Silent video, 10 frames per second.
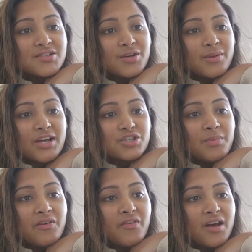So that should
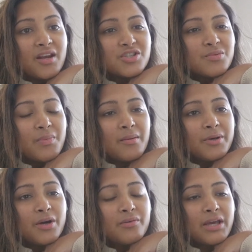be fun. I should
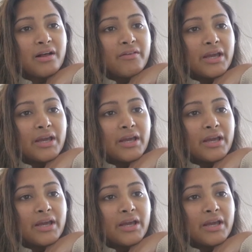probably go get